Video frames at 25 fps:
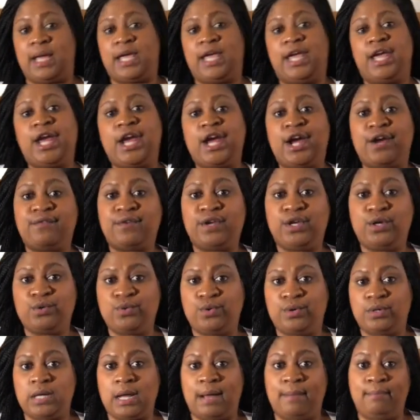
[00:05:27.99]

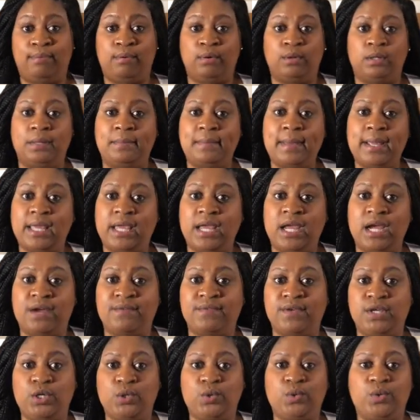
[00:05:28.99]
carry-on. I'm pulling my
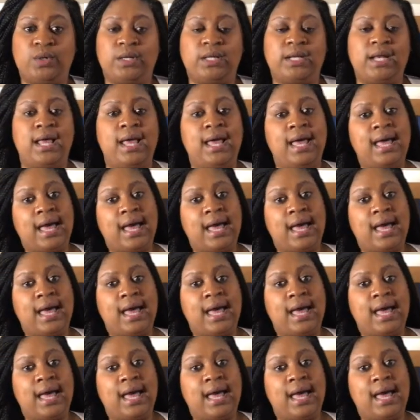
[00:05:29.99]
carry-on.